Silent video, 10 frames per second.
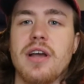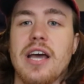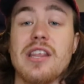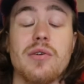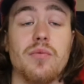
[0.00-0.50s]

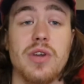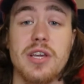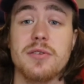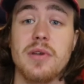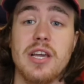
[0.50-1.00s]
And then
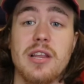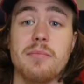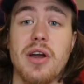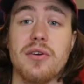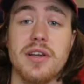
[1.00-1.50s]
eating
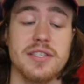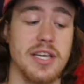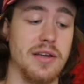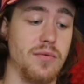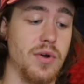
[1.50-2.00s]
better
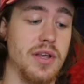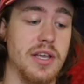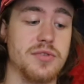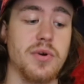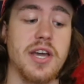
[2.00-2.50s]

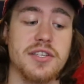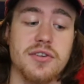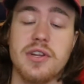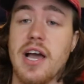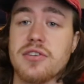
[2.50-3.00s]
is what gets
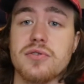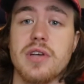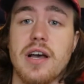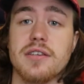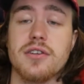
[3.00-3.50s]
you to
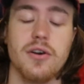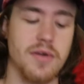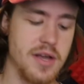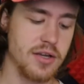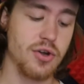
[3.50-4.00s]
exercise. You know,
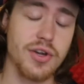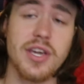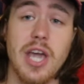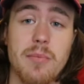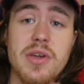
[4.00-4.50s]

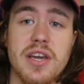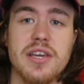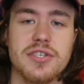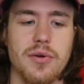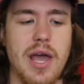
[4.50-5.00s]
cooking can be a
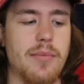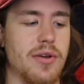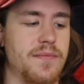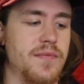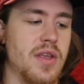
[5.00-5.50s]
keystone habit,
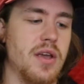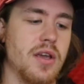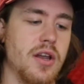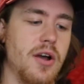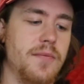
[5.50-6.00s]

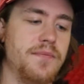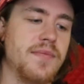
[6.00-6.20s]
you know?